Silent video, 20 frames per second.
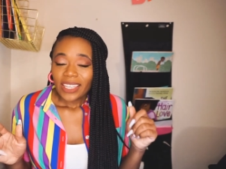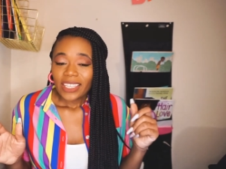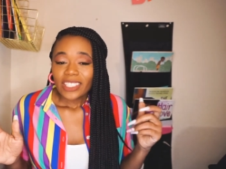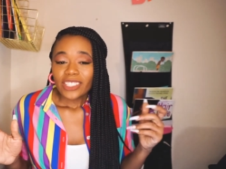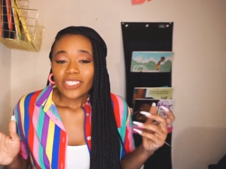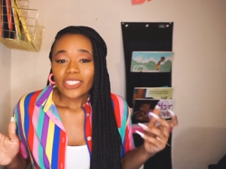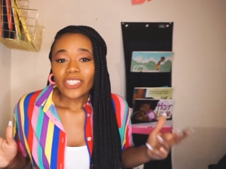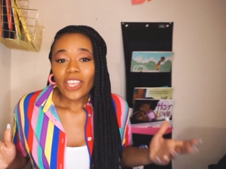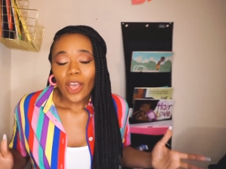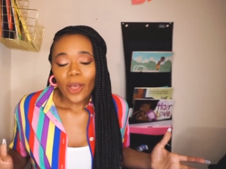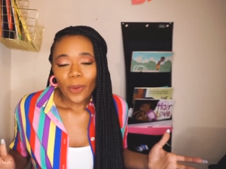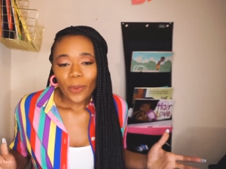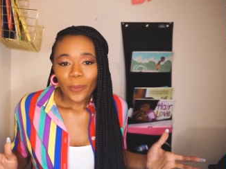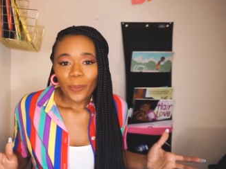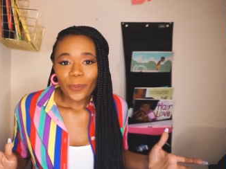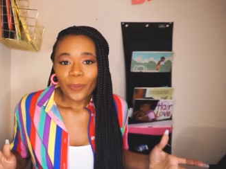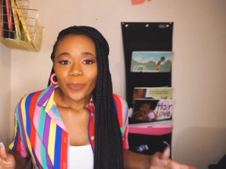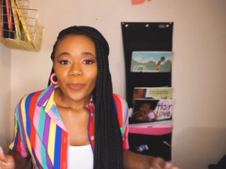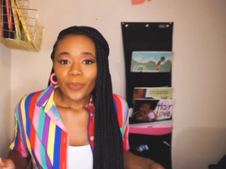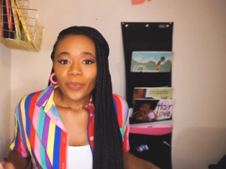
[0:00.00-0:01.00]
So,
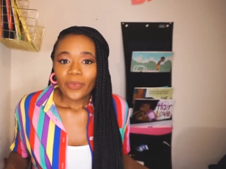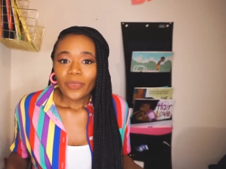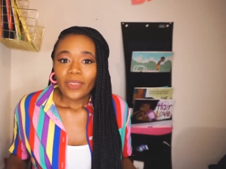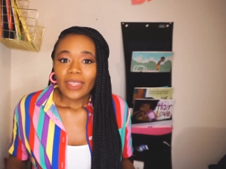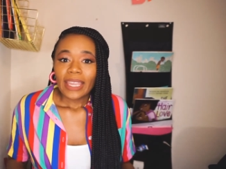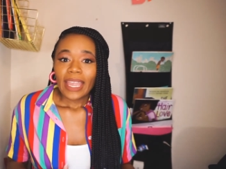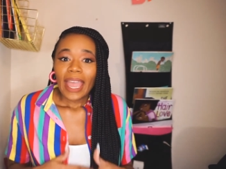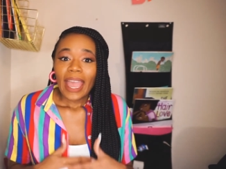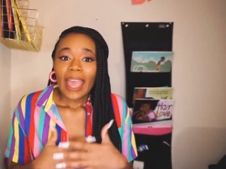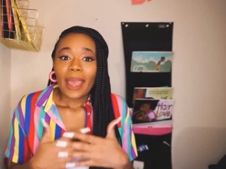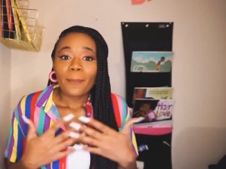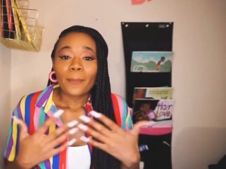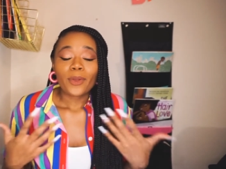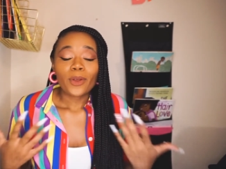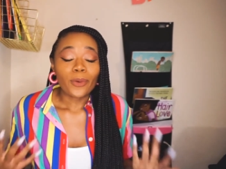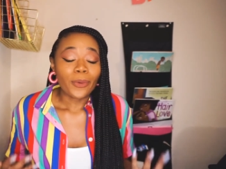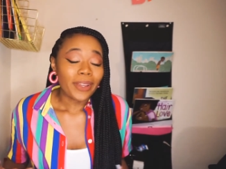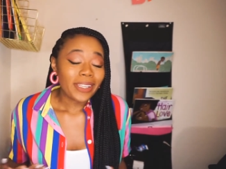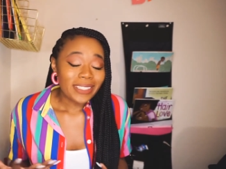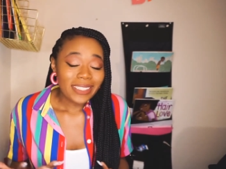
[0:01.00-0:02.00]
I'm
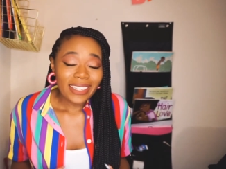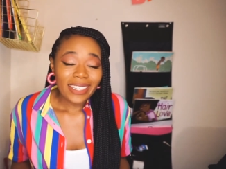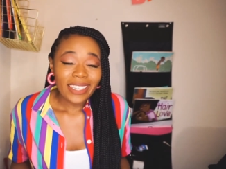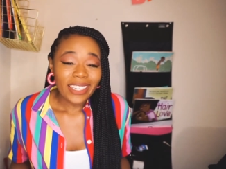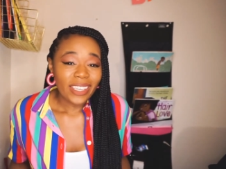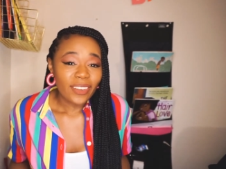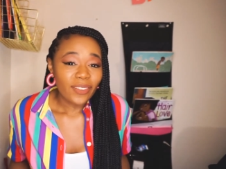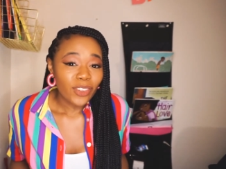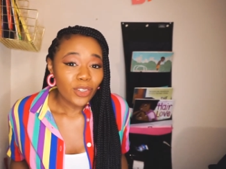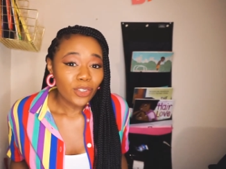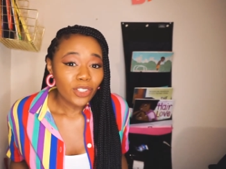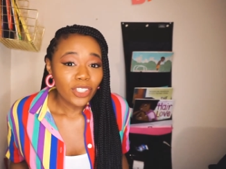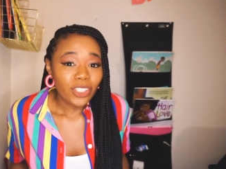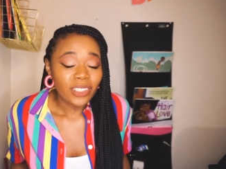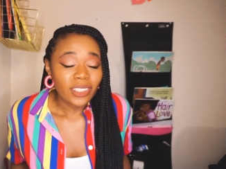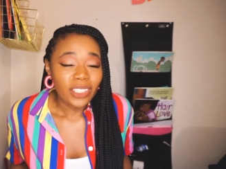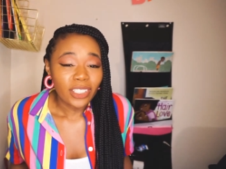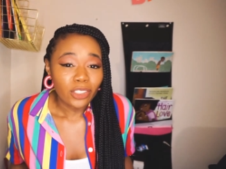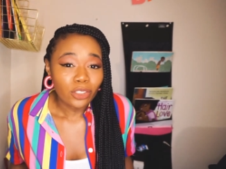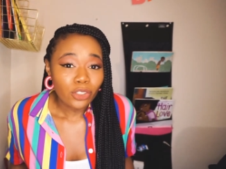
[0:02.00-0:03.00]
going to give you your
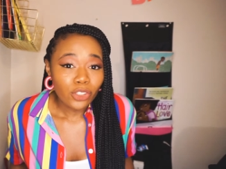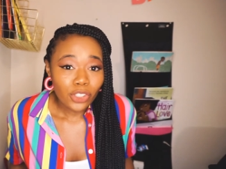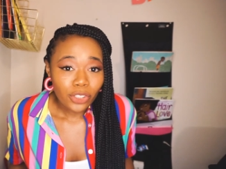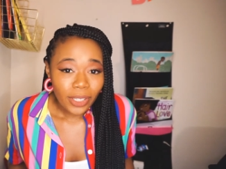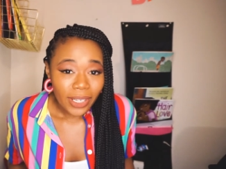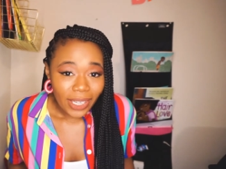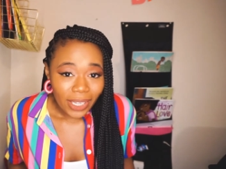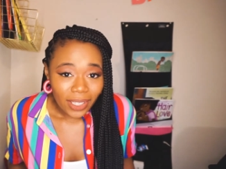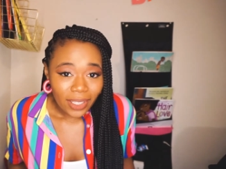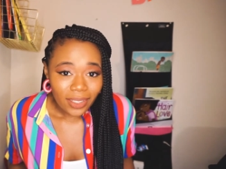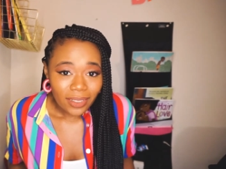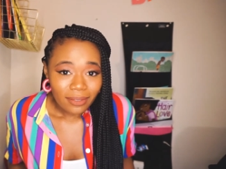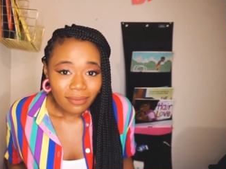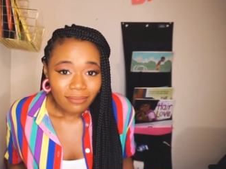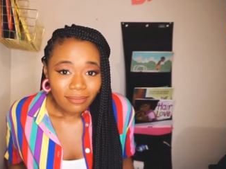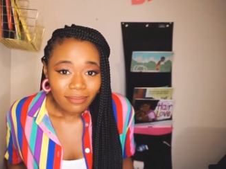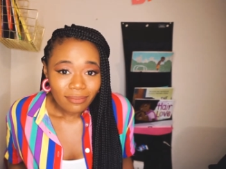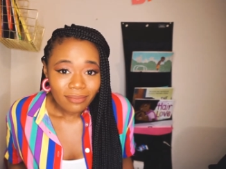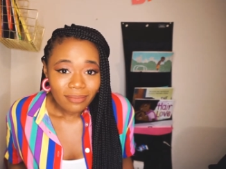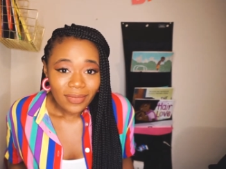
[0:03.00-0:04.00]
little trick.
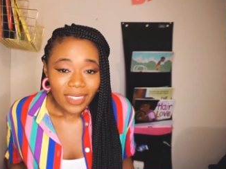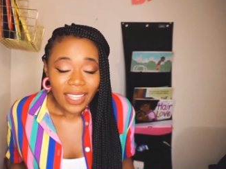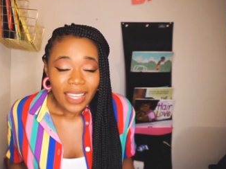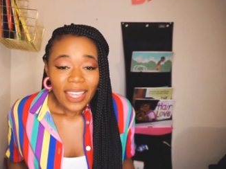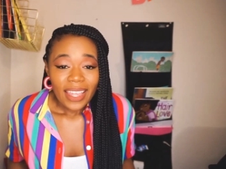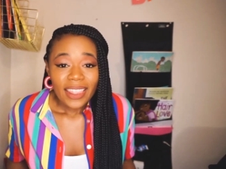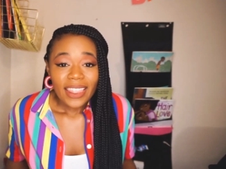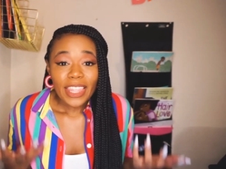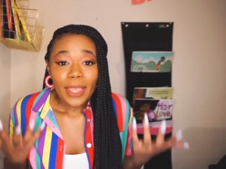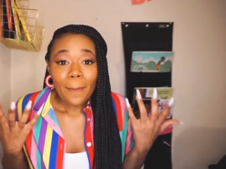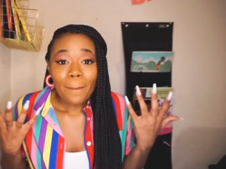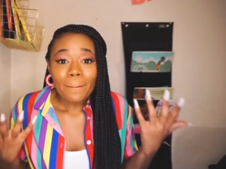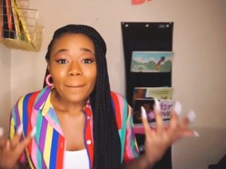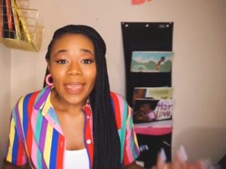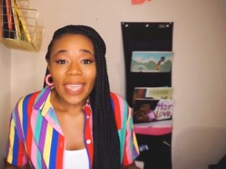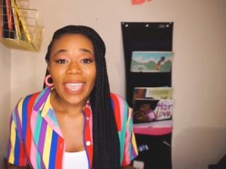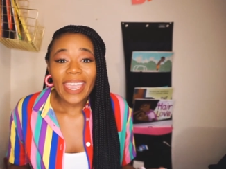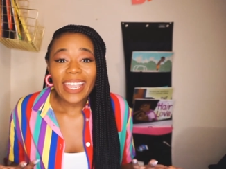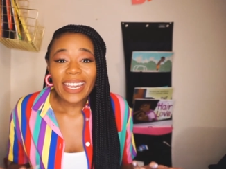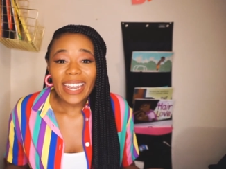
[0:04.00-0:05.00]
The
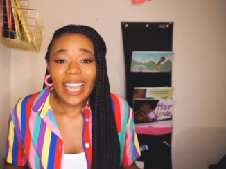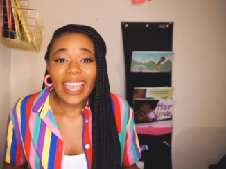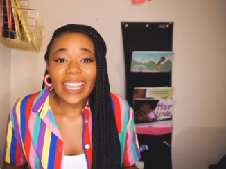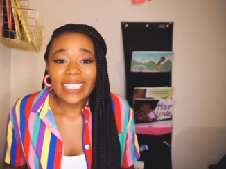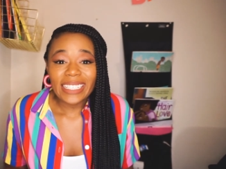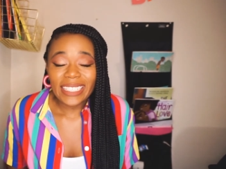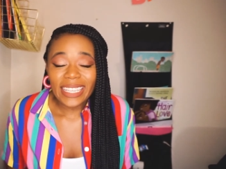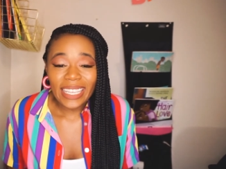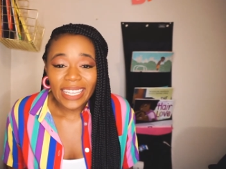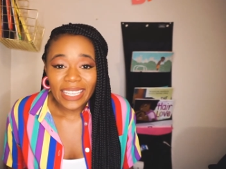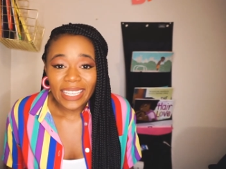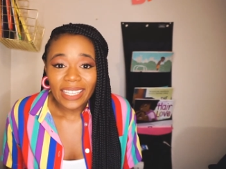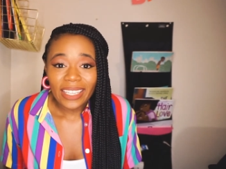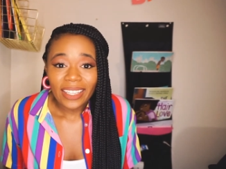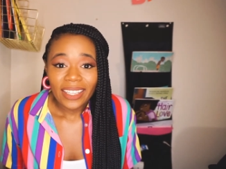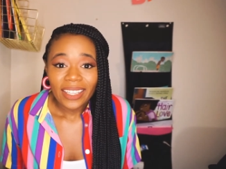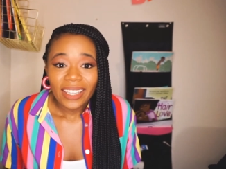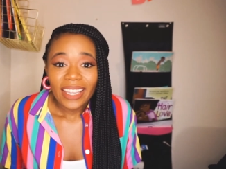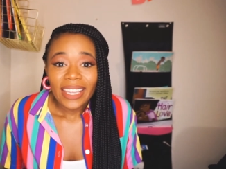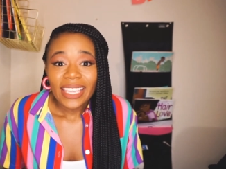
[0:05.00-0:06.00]
main idea
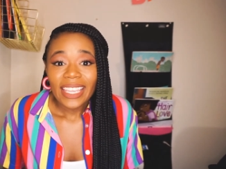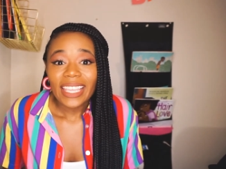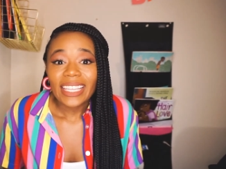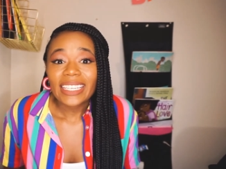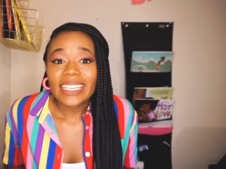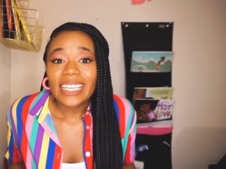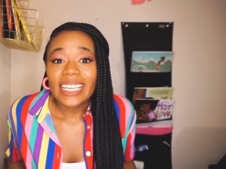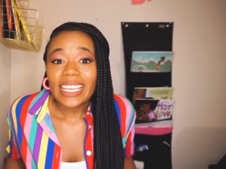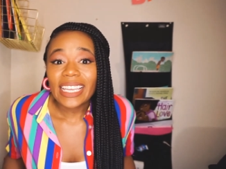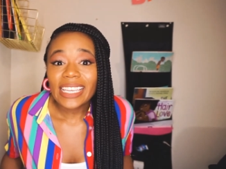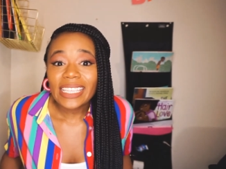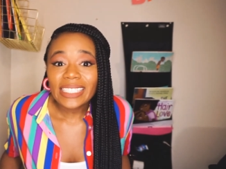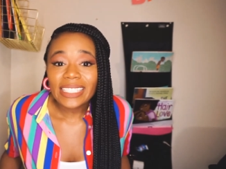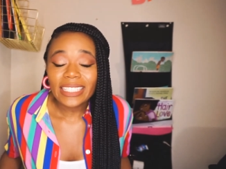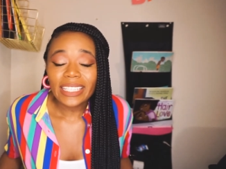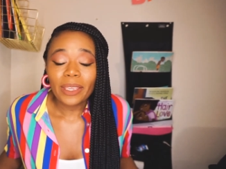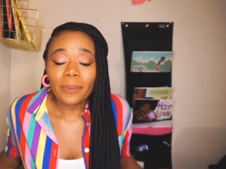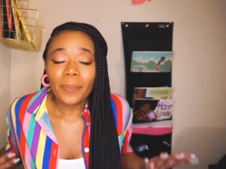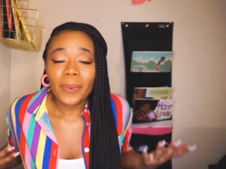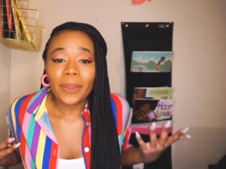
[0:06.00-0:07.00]
can
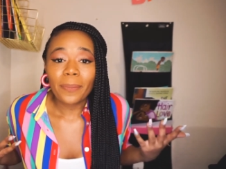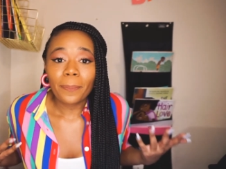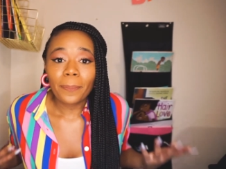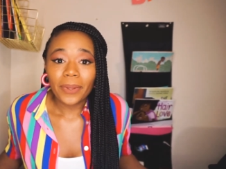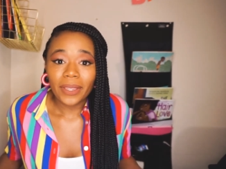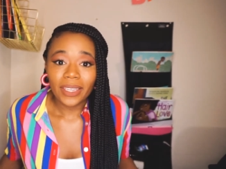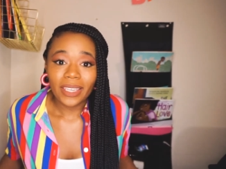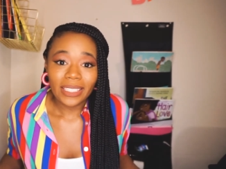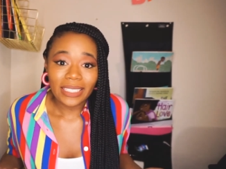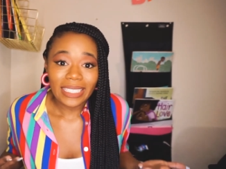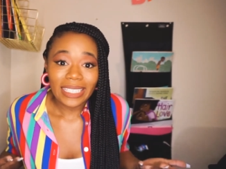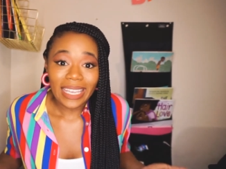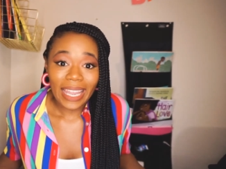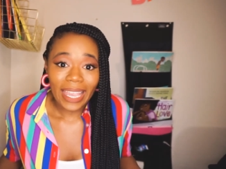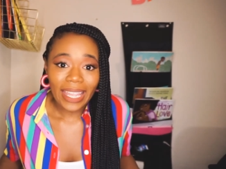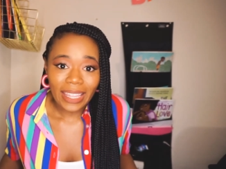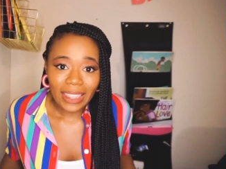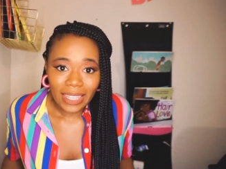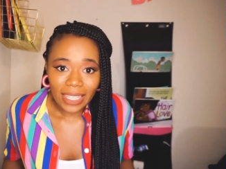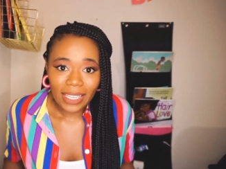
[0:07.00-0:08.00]
easily be put
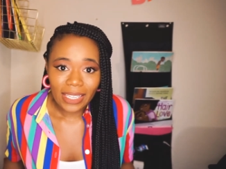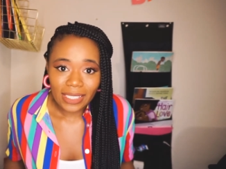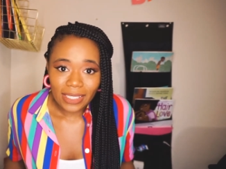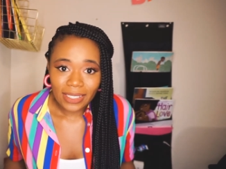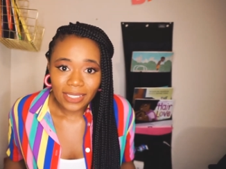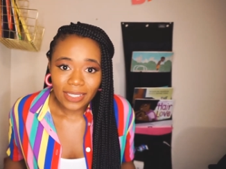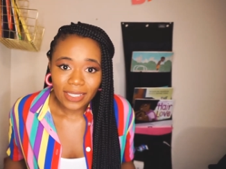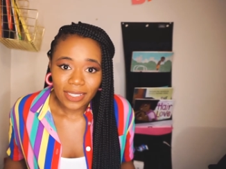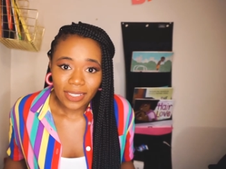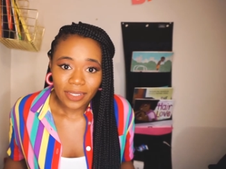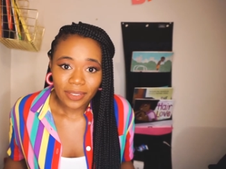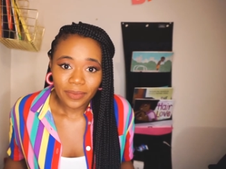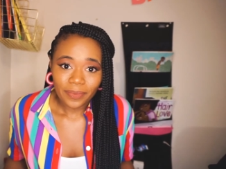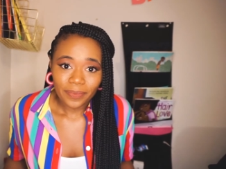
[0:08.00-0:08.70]
like this.